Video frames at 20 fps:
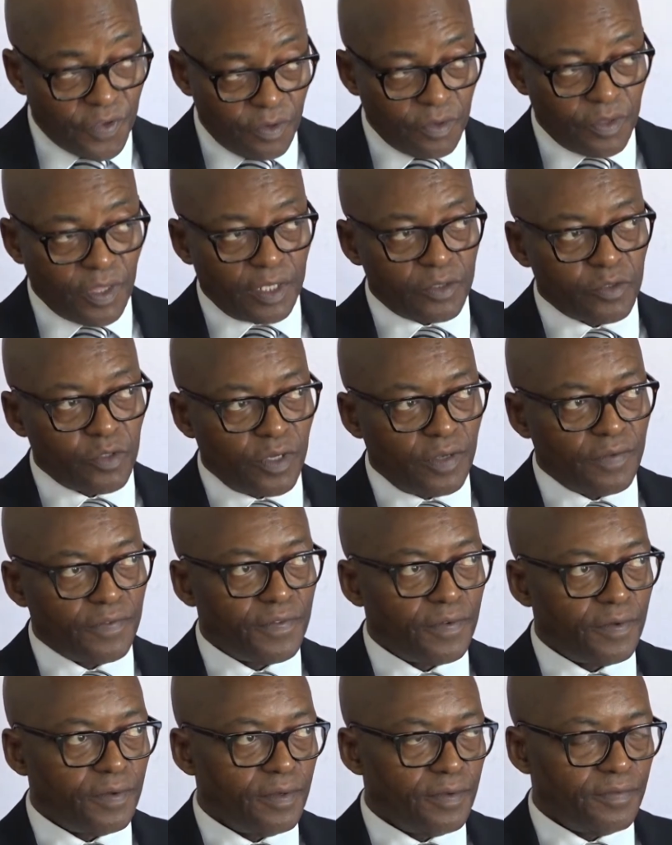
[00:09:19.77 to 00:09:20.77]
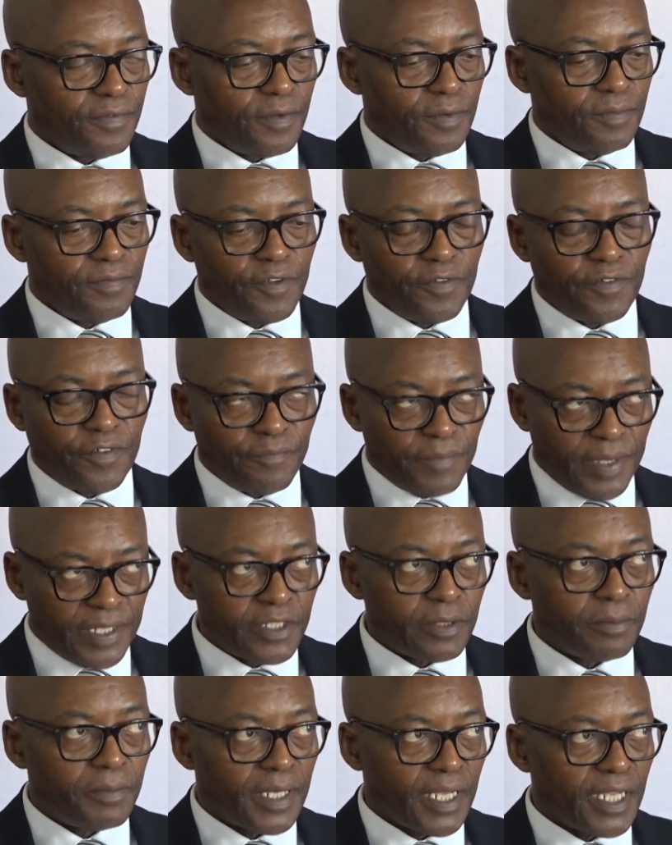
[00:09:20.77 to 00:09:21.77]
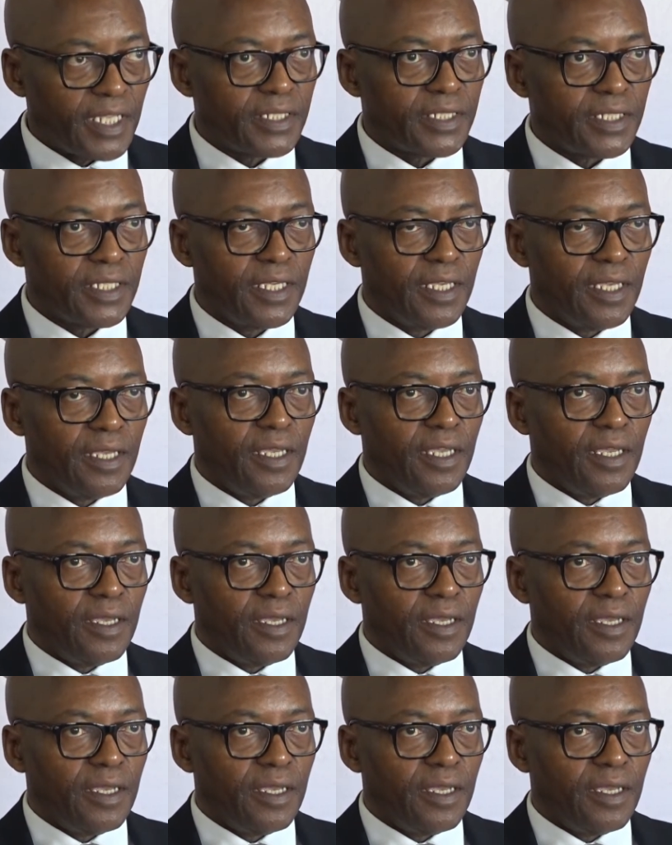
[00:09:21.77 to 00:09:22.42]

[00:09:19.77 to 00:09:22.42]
view that you've mentioned, because